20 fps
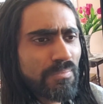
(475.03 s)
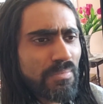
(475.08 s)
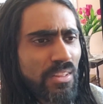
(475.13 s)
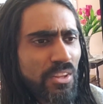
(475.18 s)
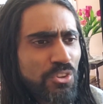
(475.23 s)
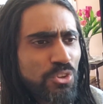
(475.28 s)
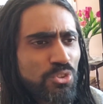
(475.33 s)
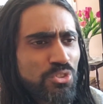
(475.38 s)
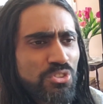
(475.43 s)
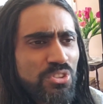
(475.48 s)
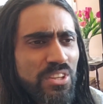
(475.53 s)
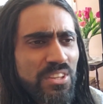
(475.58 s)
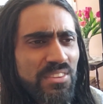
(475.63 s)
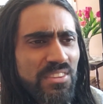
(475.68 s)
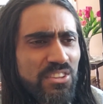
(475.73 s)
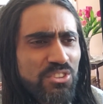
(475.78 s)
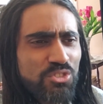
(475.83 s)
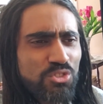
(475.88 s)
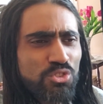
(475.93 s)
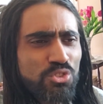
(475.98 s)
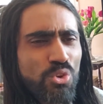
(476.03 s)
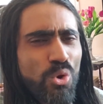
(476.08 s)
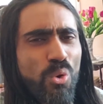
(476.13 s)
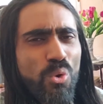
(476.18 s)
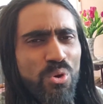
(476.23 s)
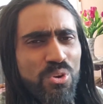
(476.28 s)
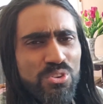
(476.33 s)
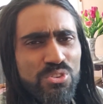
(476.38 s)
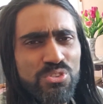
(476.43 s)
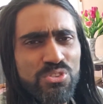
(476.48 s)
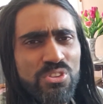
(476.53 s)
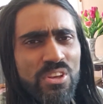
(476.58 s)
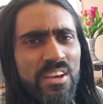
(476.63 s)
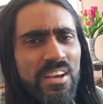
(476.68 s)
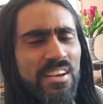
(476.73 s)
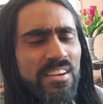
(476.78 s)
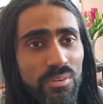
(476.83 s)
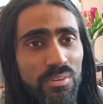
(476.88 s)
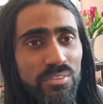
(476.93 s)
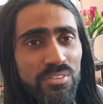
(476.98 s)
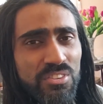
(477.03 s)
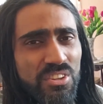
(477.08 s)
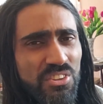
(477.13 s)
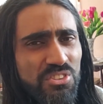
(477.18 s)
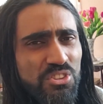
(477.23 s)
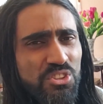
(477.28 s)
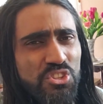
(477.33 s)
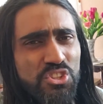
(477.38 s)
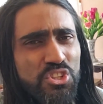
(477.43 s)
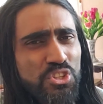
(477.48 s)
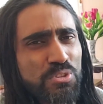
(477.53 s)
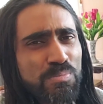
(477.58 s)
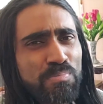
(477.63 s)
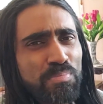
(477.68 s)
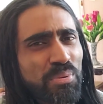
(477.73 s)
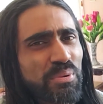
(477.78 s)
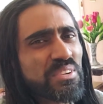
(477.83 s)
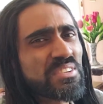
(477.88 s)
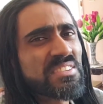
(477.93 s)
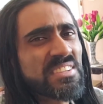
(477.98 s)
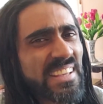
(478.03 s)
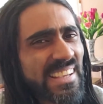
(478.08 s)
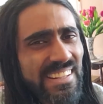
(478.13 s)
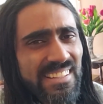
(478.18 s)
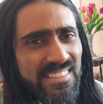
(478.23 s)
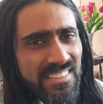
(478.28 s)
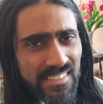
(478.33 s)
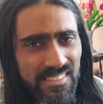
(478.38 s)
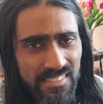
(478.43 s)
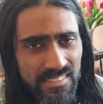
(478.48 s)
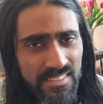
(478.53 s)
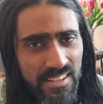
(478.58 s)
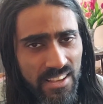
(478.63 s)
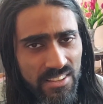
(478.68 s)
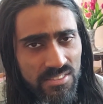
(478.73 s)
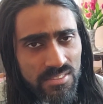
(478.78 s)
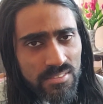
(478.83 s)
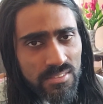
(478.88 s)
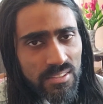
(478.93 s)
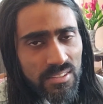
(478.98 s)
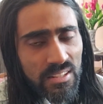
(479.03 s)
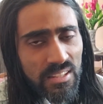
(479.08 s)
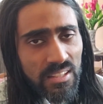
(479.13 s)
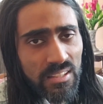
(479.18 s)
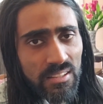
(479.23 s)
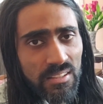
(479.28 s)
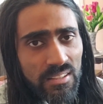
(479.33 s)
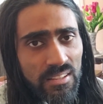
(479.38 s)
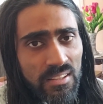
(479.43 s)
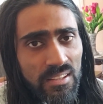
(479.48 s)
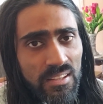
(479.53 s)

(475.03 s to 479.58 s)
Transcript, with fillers: You see, this source doesn't just predict destiny.